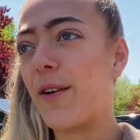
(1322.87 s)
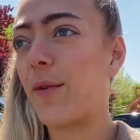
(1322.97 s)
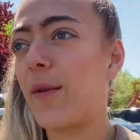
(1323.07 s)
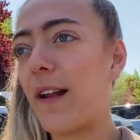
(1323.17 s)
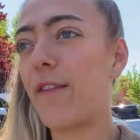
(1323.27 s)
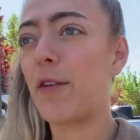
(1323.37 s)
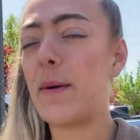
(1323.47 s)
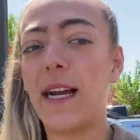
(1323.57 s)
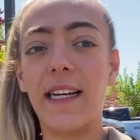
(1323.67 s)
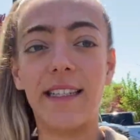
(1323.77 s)
or whatever,
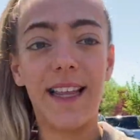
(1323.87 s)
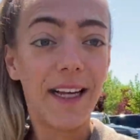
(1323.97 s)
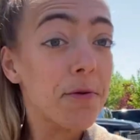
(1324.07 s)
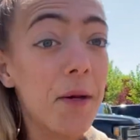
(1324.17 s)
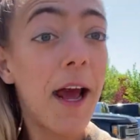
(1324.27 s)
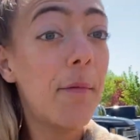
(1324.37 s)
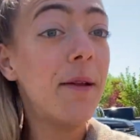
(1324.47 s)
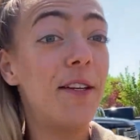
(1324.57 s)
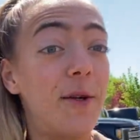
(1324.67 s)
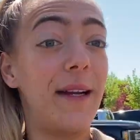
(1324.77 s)
because that's what I've
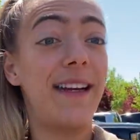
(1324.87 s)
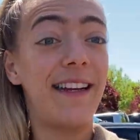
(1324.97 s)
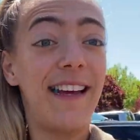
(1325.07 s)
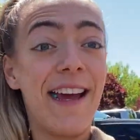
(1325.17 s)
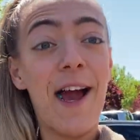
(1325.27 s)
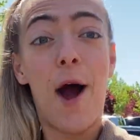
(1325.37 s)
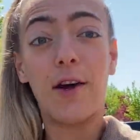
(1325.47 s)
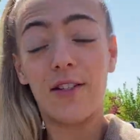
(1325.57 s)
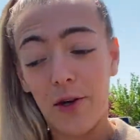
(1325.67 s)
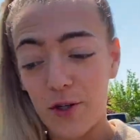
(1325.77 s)
been doing
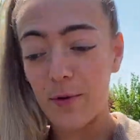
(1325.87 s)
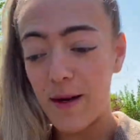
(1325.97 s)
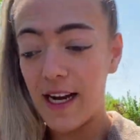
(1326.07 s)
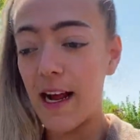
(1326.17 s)
on social media.